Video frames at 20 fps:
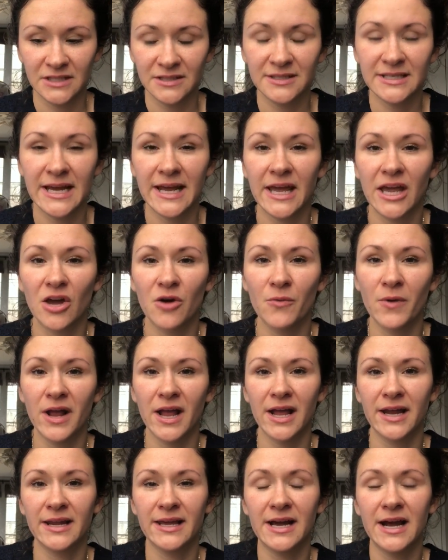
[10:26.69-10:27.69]
taking away
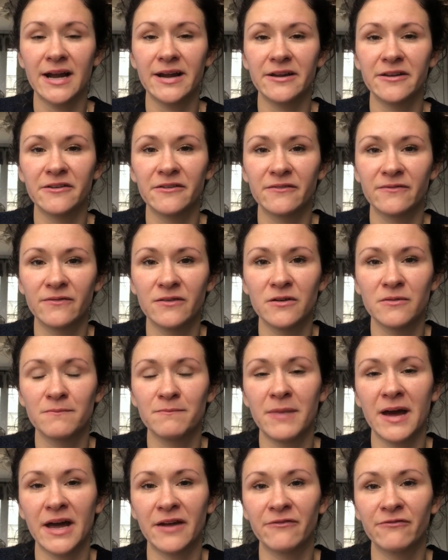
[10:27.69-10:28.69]
any kind of
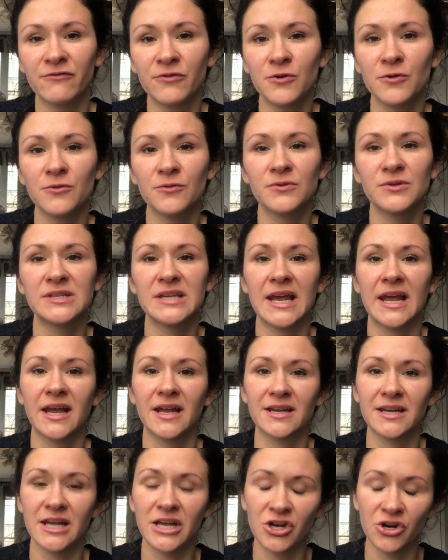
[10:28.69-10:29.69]
bad foods
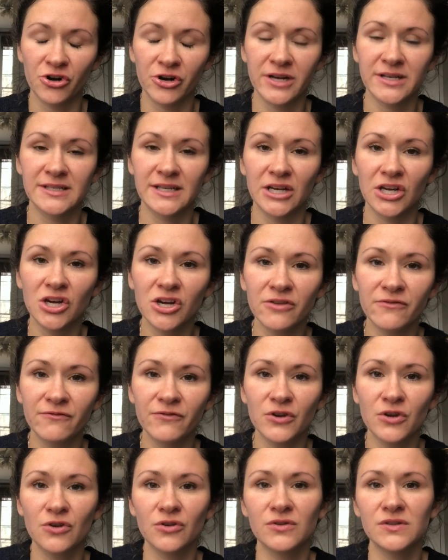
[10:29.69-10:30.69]
and increasing good
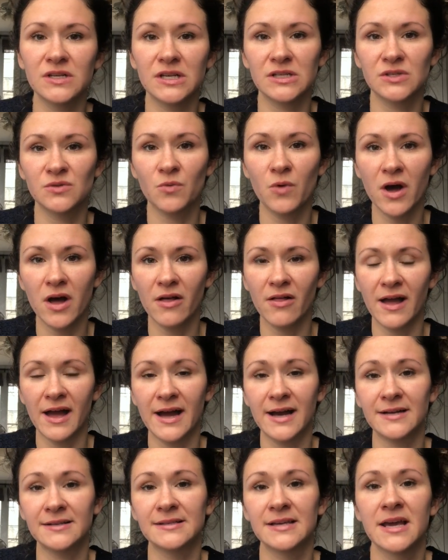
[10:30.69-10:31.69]
foods, as well
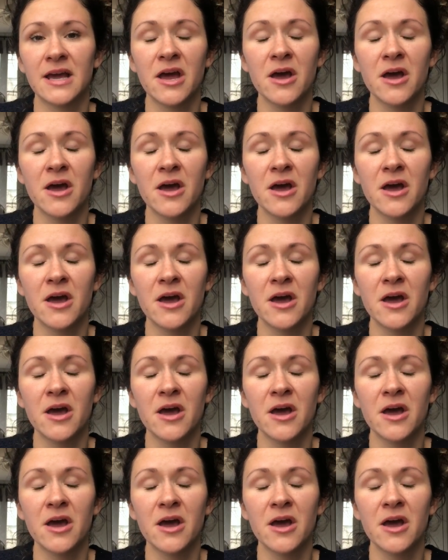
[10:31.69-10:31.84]
as